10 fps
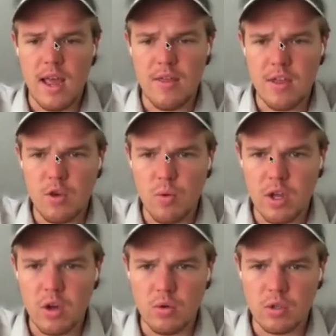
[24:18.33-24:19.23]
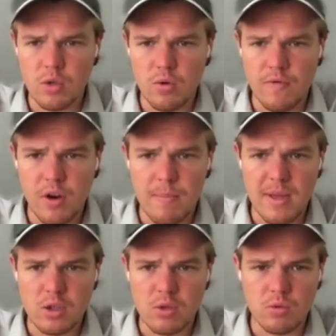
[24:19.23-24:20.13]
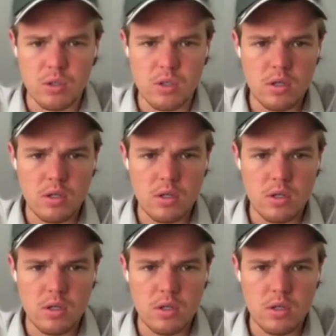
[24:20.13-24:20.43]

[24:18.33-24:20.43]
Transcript: then you wanna go to fundamentals,